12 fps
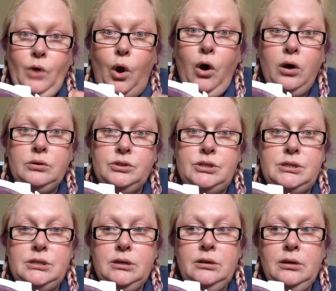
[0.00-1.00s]

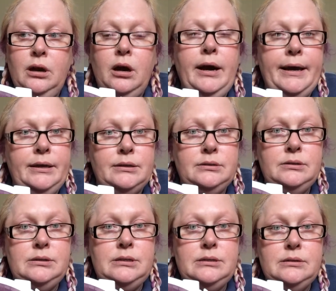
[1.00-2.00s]
hot
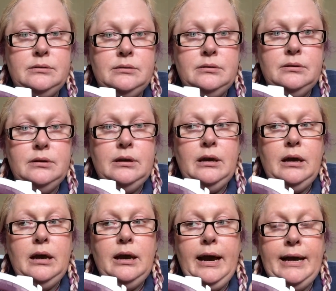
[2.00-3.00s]
irons
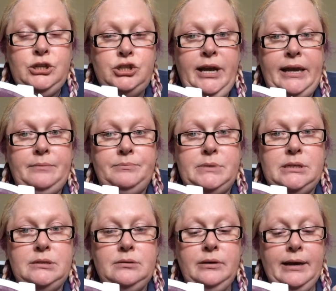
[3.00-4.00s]

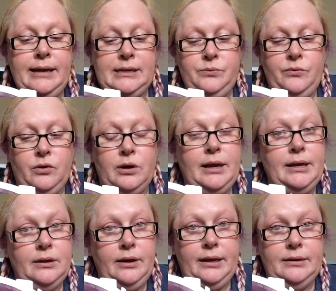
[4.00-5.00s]
shaped as we've got like
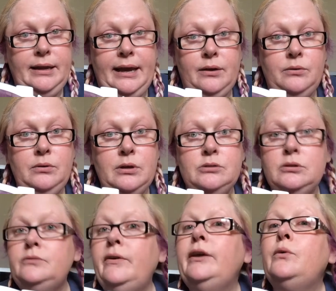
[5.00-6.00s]
an iron now. So
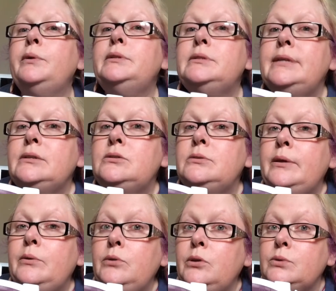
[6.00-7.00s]
it's very coincidental they
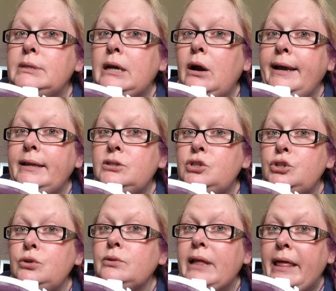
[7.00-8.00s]
were using iron to
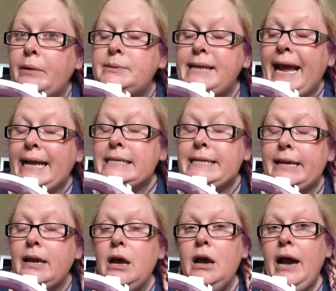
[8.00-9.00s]
do that. That was
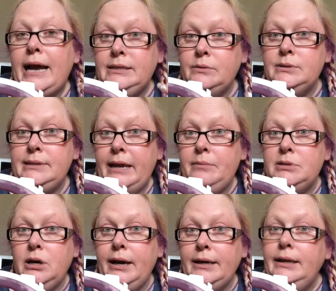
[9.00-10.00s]
handy, as it was named
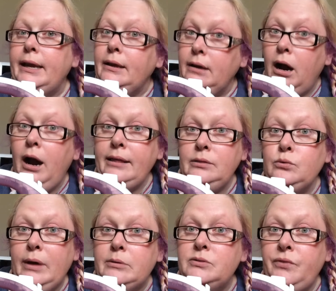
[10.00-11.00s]
ironing. I thought
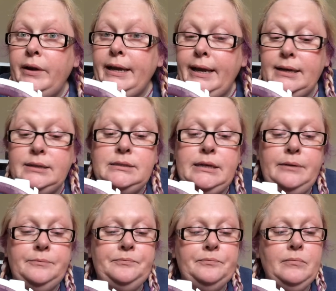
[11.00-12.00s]
that was very
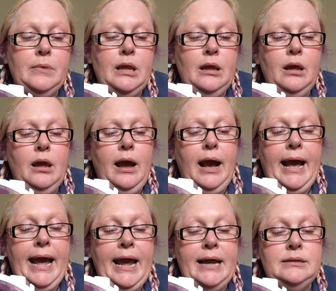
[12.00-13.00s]
handy.
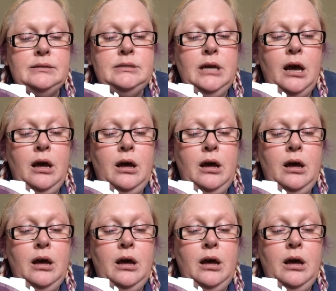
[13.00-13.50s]
And